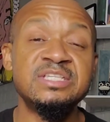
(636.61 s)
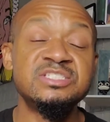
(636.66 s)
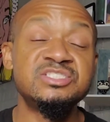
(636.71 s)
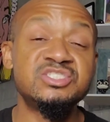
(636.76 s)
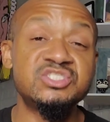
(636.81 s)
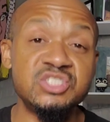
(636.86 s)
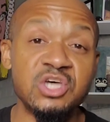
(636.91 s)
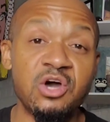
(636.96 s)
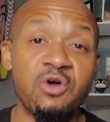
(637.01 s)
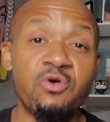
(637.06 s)

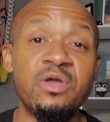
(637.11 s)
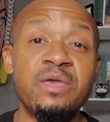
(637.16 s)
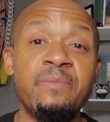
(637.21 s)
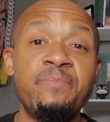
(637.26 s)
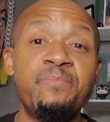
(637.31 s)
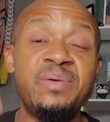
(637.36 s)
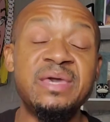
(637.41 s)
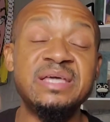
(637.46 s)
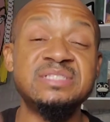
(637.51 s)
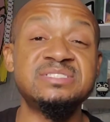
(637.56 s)
So
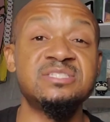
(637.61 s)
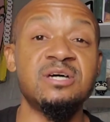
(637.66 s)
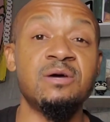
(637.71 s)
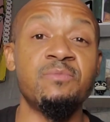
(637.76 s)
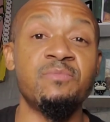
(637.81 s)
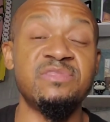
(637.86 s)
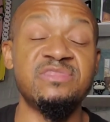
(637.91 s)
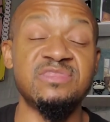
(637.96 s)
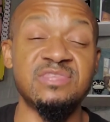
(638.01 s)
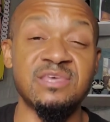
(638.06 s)
it picks
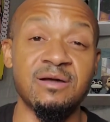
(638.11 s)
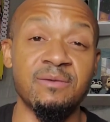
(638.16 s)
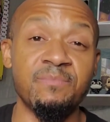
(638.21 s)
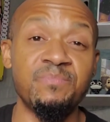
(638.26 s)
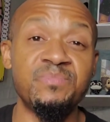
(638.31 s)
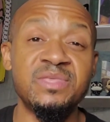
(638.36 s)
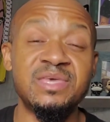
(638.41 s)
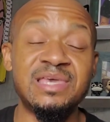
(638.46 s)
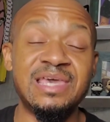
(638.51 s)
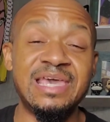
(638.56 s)
up with
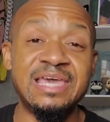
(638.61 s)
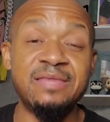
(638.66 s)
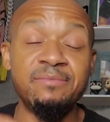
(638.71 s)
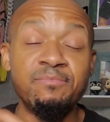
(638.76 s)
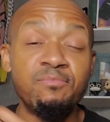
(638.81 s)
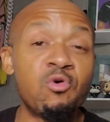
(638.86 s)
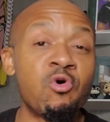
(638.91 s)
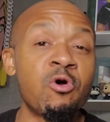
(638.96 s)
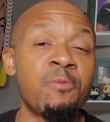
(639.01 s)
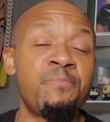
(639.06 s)
them in
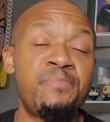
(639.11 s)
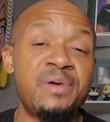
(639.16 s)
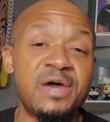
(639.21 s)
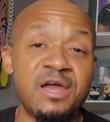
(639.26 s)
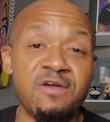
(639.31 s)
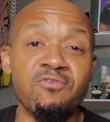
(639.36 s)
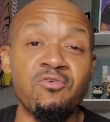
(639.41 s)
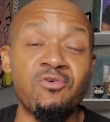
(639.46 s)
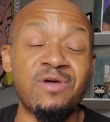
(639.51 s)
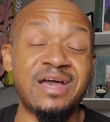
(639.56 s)
more
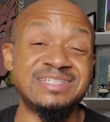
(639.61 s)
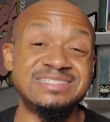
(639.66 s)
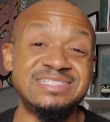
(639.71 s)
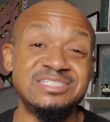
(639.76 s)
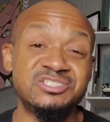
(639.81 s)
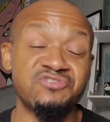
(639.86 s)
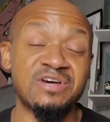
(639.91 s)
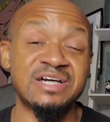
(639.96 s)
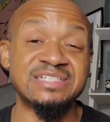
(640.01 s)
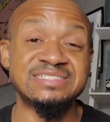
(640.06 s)
peril as
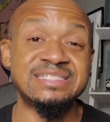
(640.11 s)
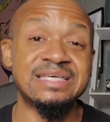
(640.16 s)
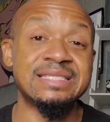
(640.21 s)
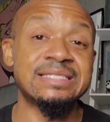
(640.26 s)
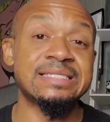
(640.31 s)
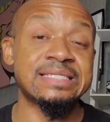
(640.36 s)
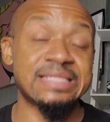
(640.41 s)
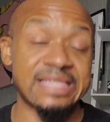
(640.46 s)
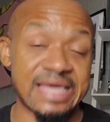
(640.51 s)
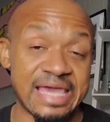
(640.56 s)
he tries to
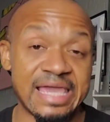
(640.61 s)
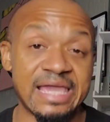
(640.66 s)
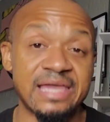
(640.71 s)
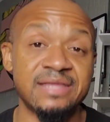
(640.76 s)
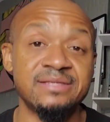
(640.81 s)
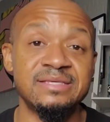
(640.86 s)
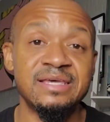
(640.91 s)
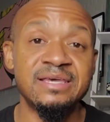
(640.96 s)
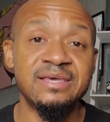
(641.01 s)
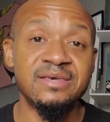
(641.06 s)

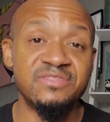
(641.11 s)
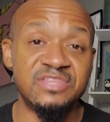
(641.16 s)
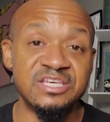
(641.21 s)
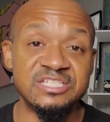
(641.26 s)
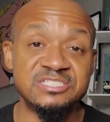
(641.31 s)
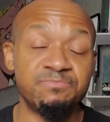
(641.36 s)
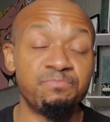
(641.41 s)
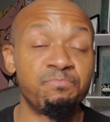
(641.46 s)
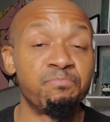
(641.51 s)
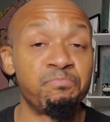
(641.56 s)
land
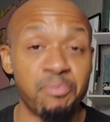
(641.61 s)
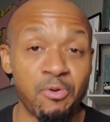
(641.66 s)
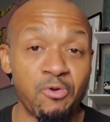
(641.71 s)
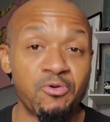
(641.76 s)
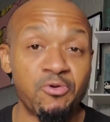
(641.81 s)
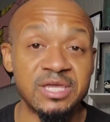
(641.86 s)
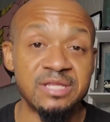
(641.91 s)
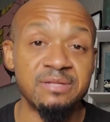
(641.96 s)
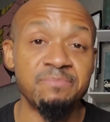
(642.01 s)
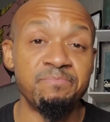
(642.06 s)
this
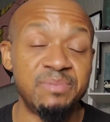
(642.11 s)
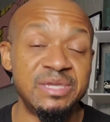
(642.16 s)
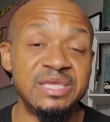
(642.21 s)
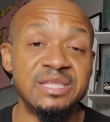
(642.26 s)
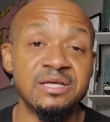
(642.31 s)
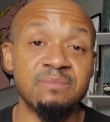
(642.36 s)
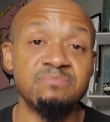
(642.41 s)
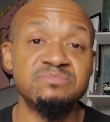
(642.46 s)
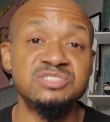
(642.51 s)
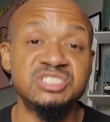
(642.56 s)
broken,
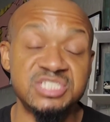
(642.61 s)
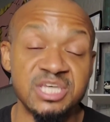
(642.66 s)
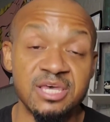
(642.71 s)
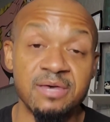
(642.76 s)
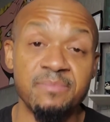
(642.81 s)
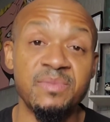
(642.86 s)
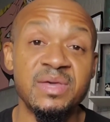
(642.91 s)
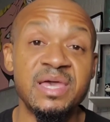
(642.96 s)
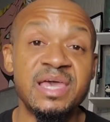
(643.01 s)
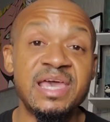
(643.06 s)
beat up
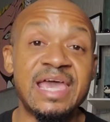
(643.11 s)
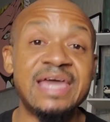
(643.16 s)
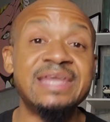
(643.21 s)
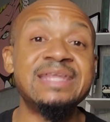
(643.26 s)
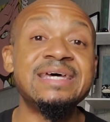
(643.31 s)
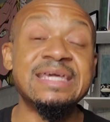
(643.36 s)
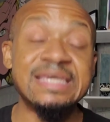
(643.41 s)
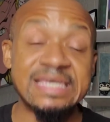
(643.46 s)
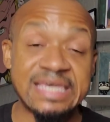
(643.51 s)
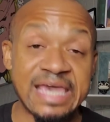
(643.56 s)
ship. And
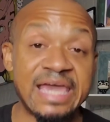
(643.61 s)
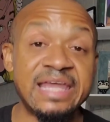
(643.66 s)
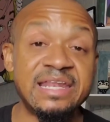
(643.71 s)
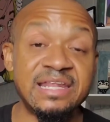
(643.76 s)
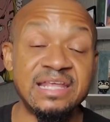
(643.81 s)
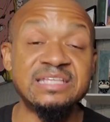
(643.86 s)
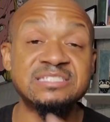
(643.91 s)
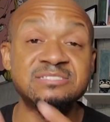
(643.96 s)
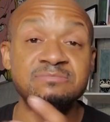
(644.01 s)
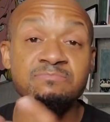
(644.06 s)
again,
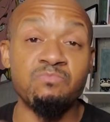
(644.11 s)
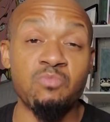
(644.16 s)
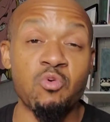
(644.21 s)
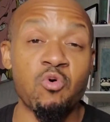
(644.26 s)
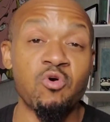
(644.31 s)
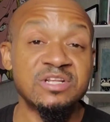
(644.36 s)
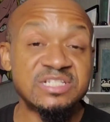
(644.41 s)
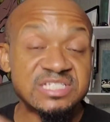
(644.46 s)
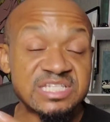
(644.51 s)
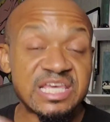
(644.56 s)
it's
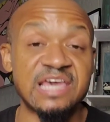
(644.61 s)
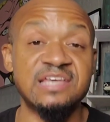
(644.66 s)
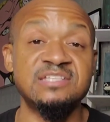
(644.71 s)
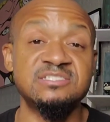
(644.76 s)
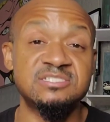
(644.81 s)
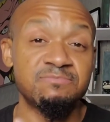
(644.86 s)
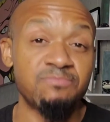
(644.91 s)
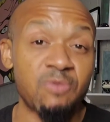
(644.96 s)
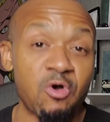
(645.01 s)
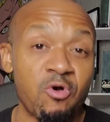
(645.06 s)
more
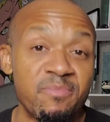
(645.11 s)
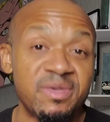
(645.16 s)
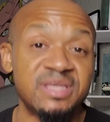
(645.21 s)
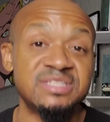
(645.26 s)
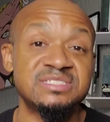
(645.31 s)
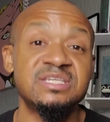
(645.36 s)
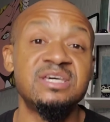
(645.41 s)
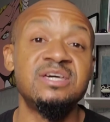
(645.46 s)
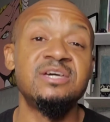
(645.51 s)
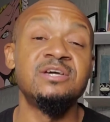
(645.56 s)
tense
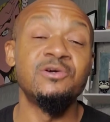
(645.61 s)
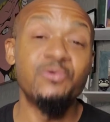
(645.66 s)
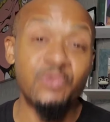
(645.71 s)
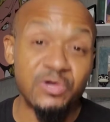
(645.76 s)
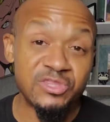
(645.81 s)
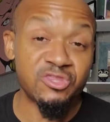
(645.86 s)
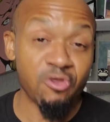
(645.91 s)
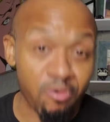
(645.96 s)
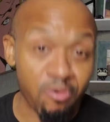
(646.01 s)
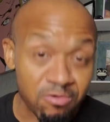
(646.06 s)
moments
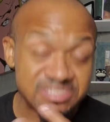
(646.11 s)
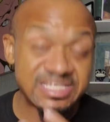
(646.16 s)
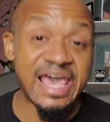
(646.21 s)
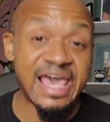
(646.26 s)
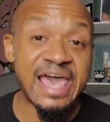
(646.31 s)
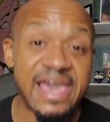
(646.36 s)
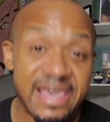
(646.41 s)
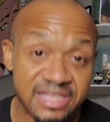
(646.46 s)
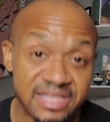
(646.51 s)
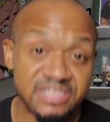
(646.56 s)
with those
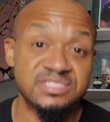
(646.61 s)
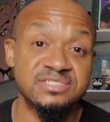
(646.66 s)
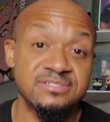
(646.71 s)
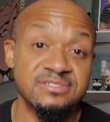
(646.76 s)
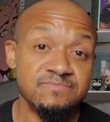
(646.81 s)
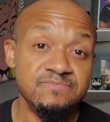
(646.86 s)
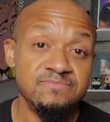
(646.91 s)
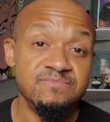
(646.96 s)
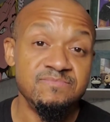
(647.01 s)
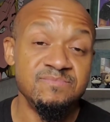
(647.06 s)
eggs.
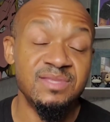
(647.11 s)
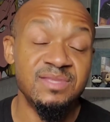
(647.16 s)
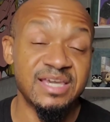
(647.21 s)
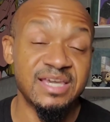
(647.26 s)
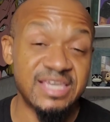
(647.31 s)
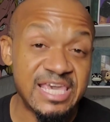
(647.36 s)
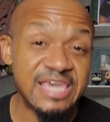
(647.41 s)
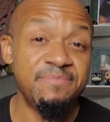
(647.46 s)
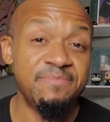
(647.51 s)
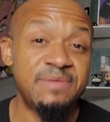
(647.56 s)
I
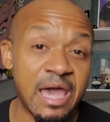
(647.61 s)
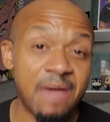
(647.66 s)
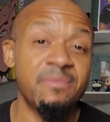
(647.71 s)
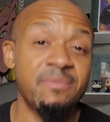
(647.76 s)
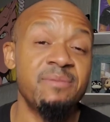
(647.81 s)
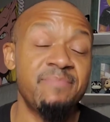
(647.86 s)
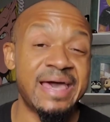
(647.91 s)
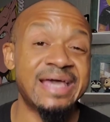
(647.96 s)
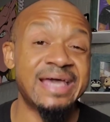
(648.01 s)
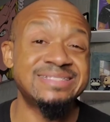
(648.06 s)
keep
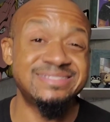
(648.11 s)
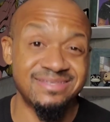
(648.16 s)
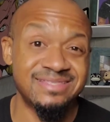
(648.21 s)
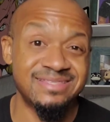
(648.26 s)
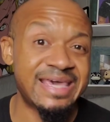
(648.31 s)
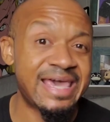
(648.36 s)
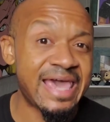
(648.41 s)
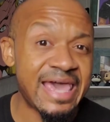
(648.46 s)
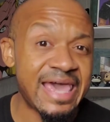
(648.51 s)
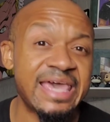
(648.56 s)
coming back to
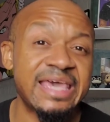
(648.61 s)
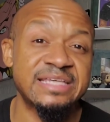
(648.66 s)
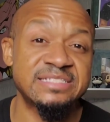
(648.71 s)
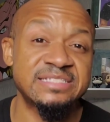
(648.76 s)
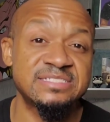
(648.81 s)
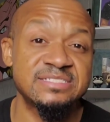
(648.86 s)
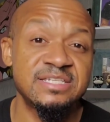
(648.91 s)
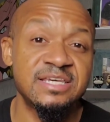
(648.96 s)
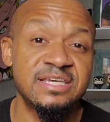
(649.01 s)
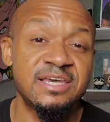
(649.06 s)
the
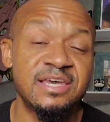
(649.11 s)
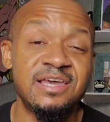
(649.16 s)
eggs.